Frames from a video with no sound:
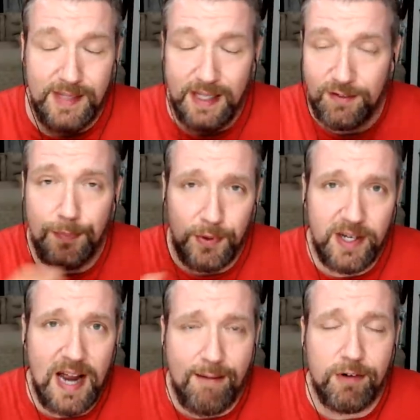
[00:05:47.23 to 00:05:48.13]
It's a
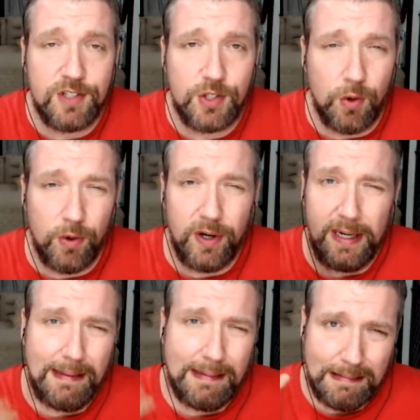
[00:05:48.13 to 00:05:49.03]
pretty average
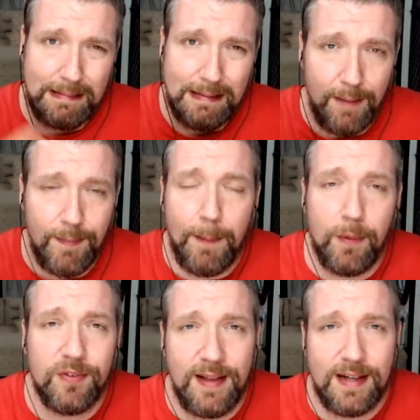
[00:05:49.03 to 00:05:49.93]
story, and
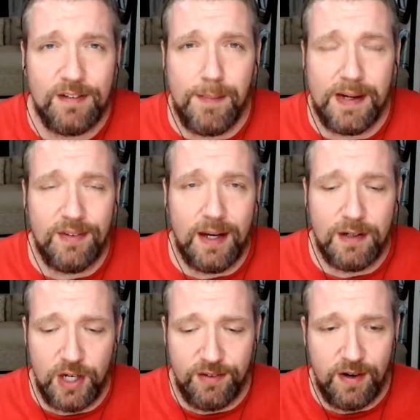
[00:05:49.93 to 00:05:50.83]
people say that's the best thing
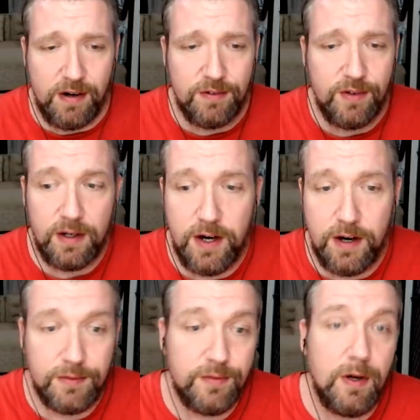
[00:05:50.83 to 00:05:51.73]
Jason Aaron's done in
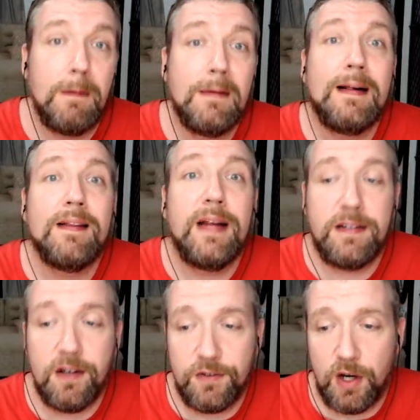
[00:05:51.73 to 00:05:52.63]
years. So that
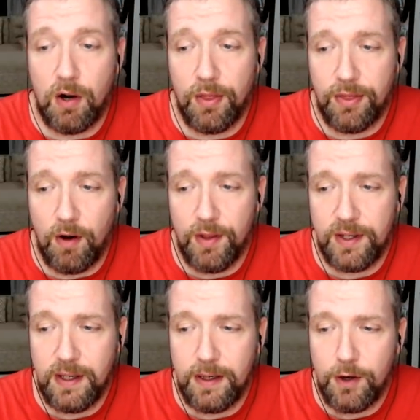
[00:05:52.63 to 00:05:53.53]
tells you all all that
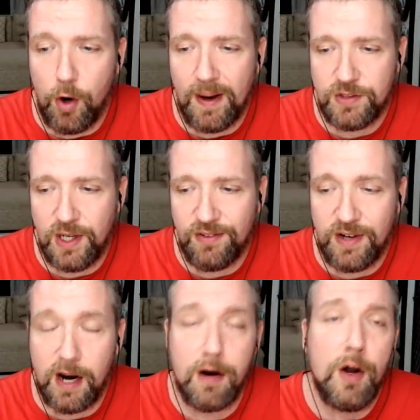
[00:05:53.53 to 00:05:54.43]
you need to know about
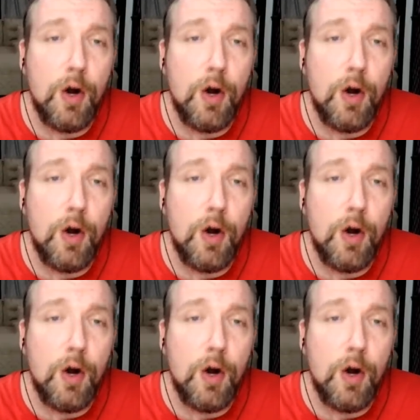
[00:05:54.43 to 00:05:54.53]
Jason Aaron.